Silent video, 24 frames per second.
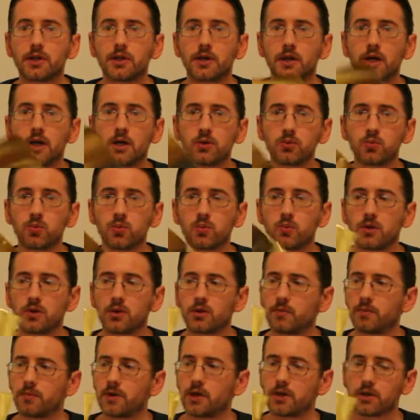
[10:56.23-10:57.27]
it out. We want
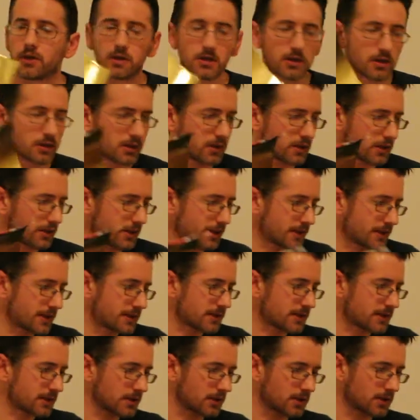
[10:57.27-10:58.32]
to make a
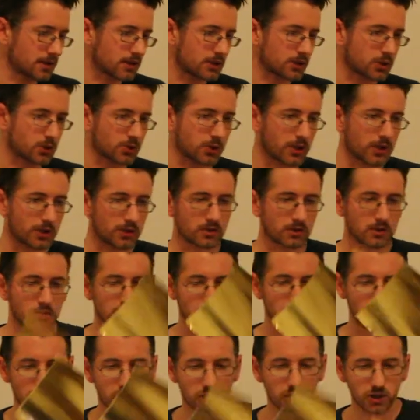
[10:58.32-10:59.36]
nice straight
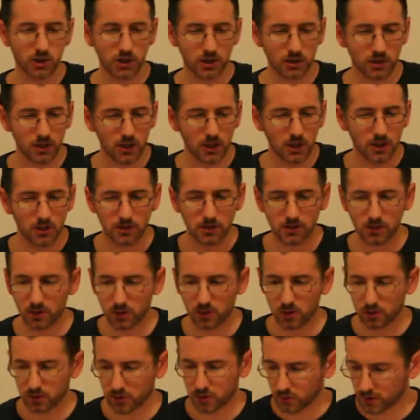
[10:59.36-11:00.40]
sheet.
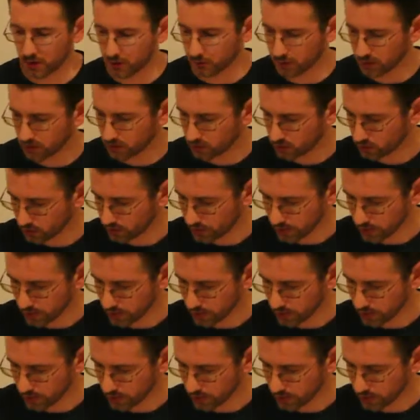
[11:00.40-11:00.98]
So the way we do